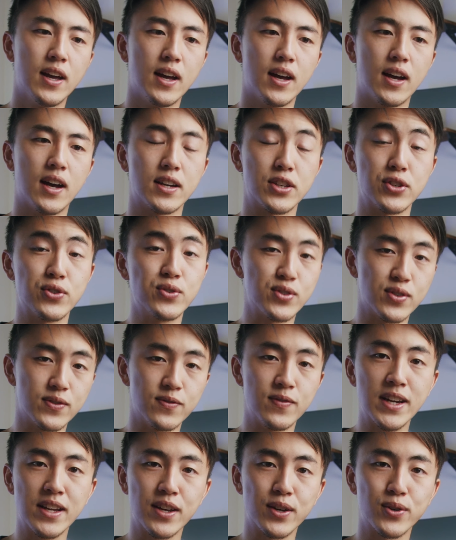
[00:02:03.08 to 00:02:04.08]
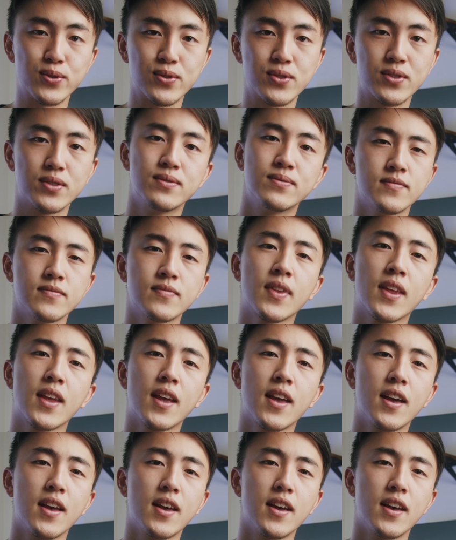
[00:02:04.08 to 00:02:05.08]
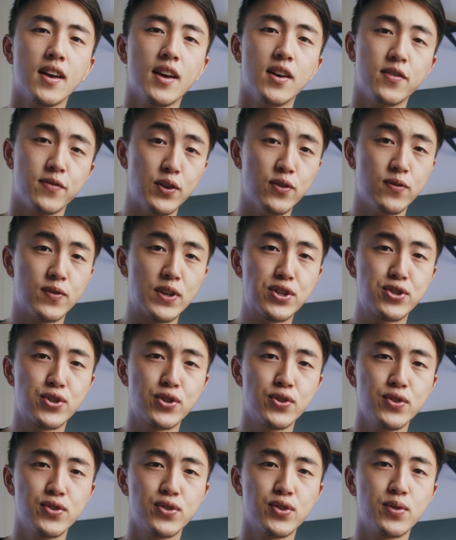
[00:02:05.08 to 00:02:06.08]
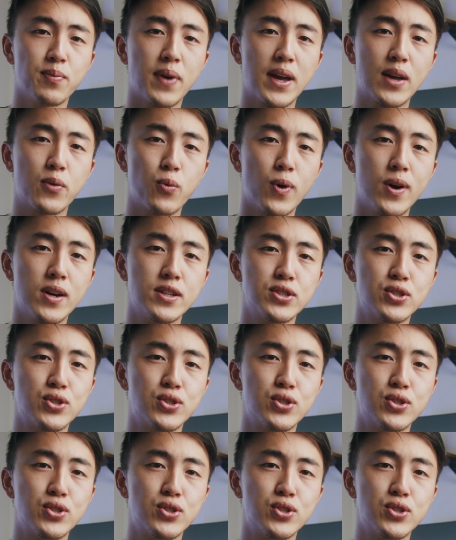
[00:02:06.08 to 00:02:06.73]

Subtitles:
YouTube videos. A few features you might want